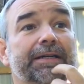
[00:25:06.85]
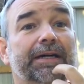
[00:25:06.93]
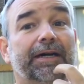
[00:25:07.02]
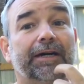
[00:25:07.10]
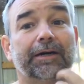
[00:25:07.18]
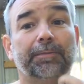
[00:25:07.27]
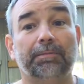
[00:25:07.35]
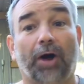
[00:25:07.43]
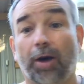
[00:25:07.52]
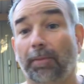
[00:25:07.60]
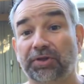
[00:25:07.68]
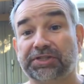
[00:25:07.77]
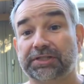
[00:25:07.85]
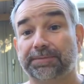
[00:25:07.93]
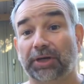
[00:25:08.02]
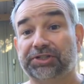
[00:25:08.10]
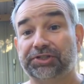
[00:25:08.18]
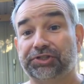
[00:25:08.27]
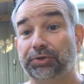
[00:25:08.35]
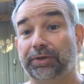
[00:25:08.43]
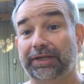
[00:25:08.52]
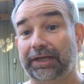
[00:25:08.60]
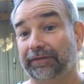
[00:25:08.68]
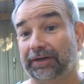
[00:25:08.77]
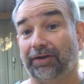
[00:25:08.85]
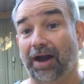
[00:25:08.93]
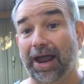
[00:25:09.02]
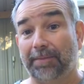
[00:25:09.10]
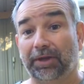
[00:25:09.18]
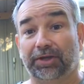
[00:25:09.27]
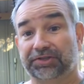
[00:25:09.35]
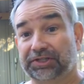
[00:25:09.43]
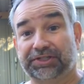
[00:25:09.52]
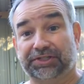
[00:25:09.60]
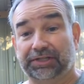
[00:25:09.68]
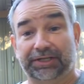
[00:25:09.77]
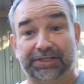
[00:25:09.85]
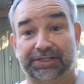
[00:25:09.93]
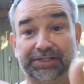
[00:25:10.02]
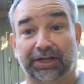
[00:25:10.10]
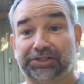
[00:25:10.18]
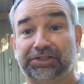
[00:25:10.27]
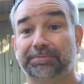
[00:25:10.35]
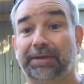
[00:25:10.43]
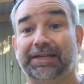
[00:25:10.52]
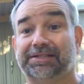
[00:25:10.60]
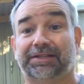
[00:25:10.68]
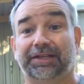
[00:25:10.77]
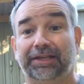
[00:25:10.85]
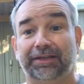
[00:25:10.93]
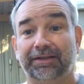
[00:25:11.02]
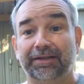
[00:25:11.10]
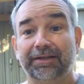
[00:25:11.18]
almost as much as you can give it, right? Because it's a suction-based thing,